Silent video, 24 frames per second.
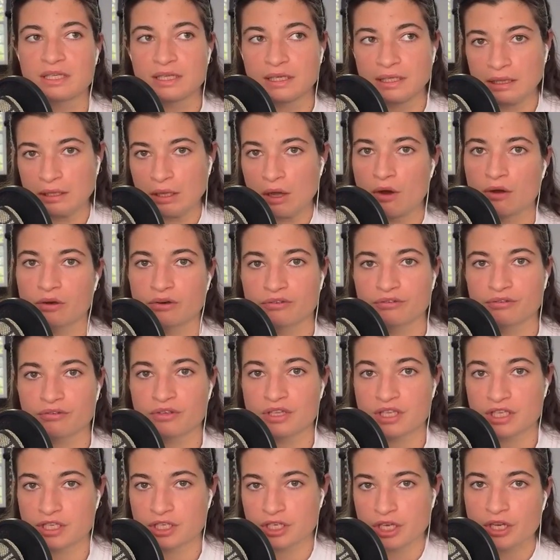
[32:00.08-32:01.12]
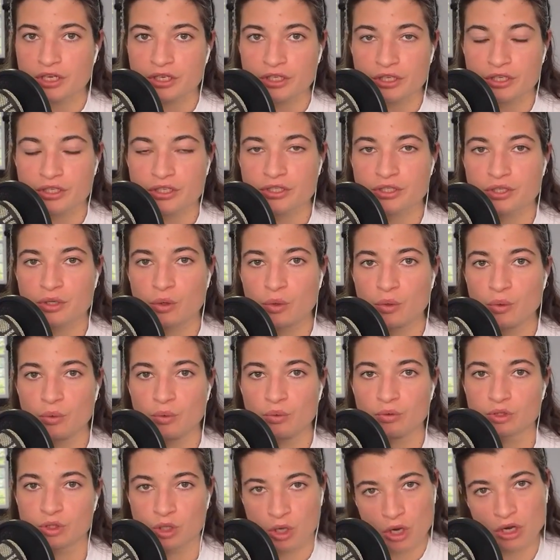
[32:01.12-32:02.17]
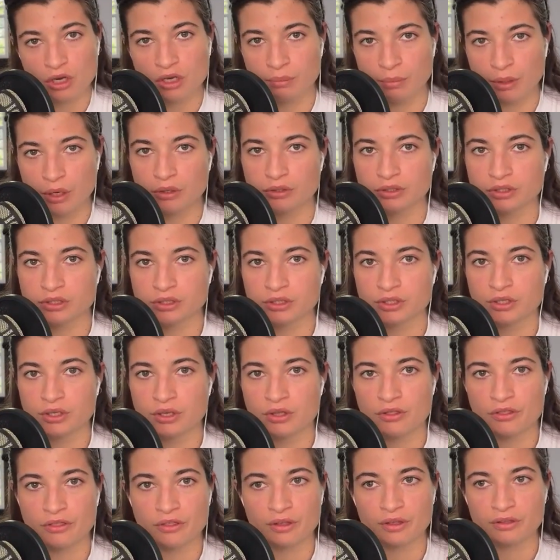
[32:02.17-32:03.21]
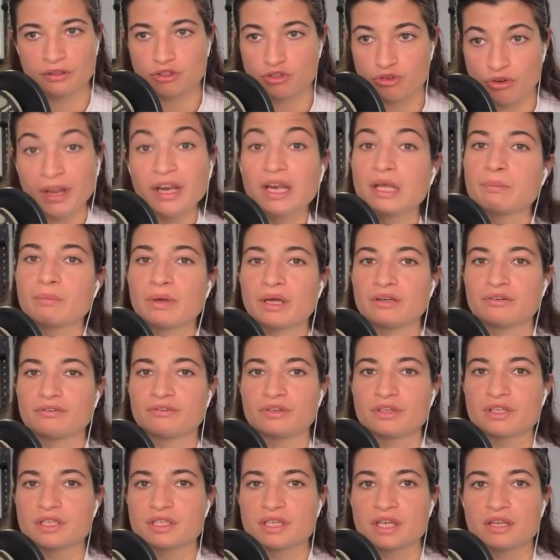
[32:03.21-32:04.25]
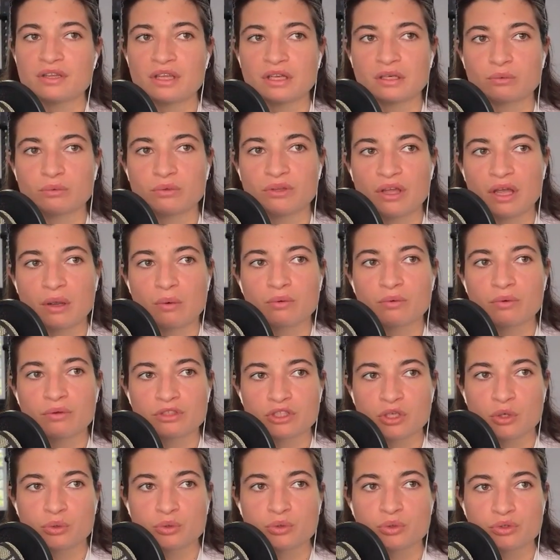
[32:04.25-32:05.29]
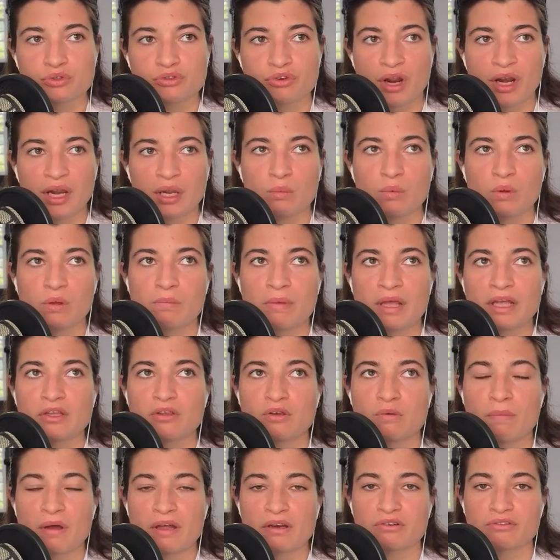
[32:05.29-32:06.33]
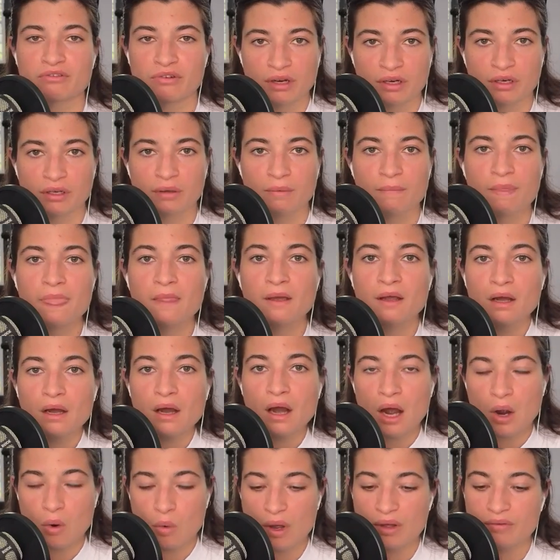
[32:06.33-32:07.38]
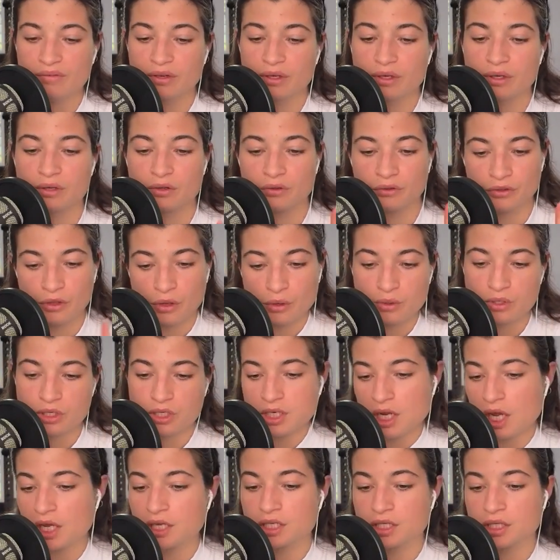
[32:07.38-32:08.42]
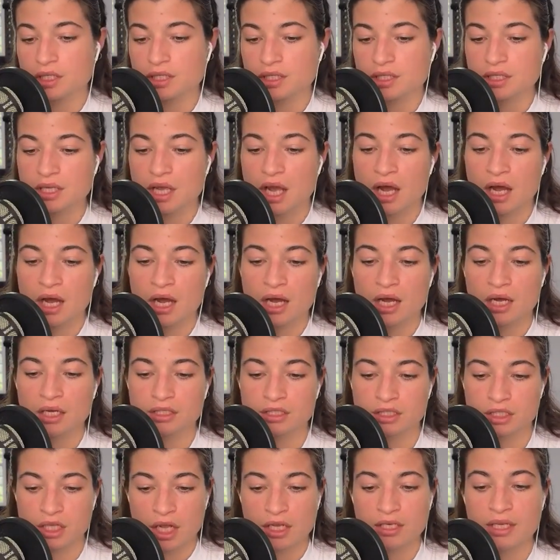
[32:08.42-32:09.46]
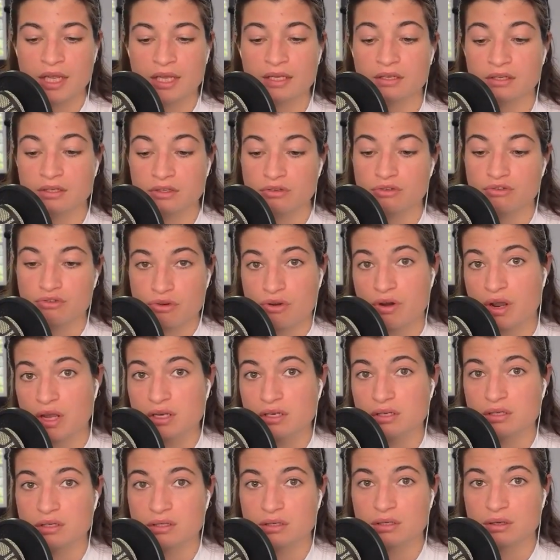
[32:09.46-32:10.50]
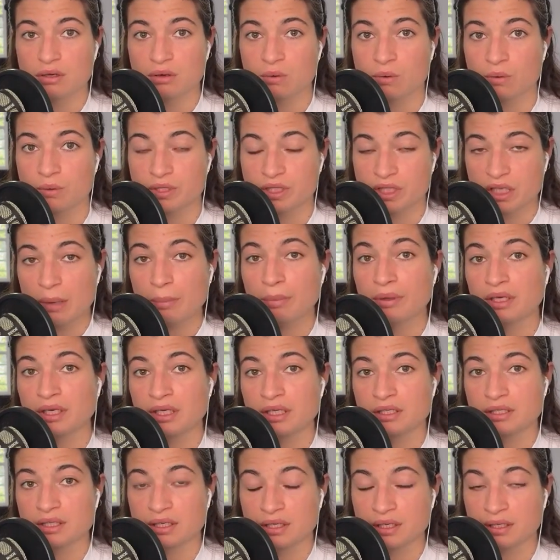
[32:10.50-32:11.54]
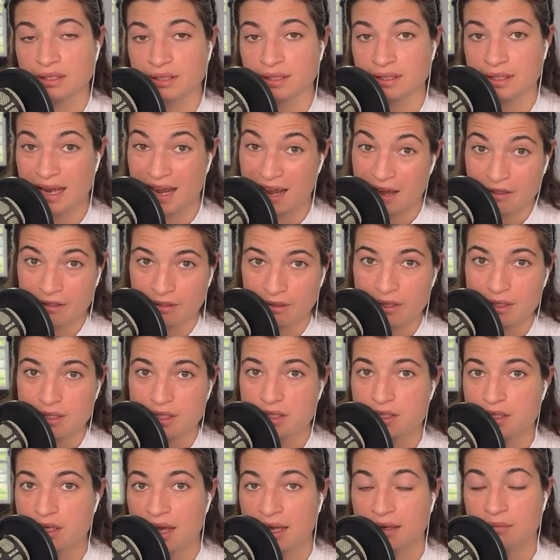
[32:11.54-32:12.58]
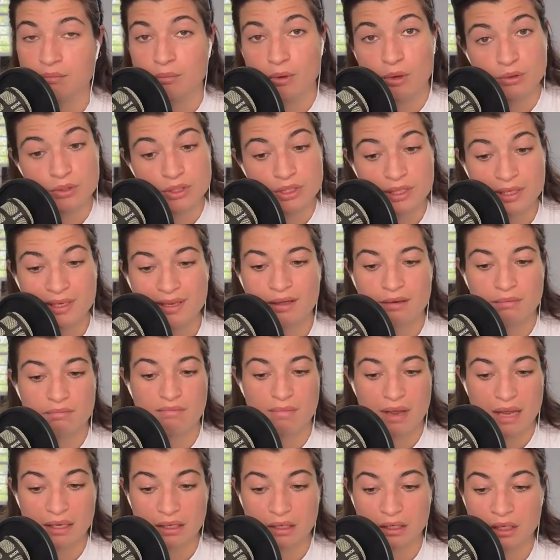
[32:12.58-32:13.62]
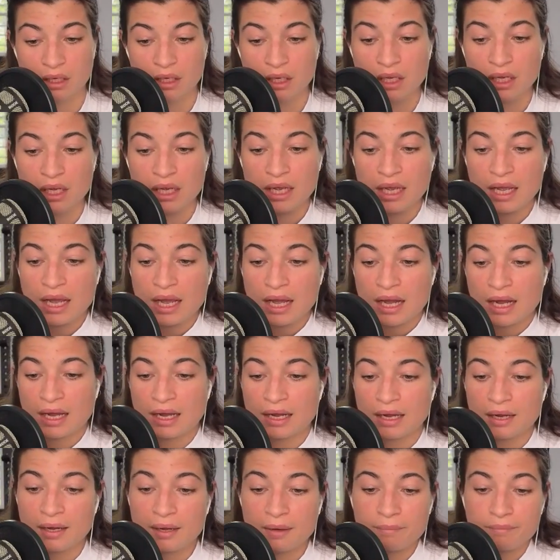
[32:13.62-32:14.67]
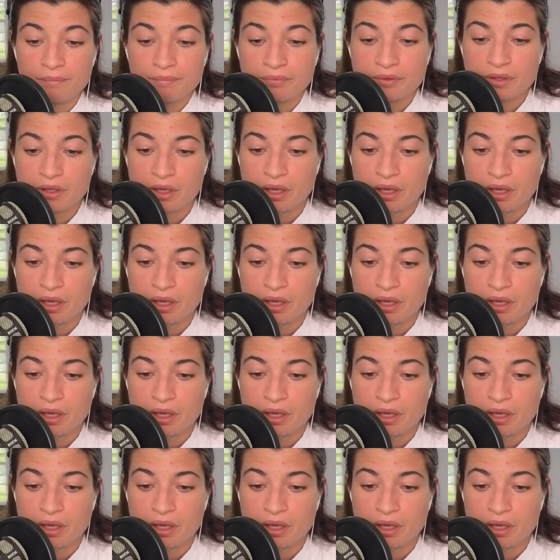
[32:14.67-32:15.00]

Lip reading: a lot of studies who talk about the training benefits and that zone 2 training will make you a better runner. However, those studies are done at trained or sub-elite and elite athletes, and mostly in men. And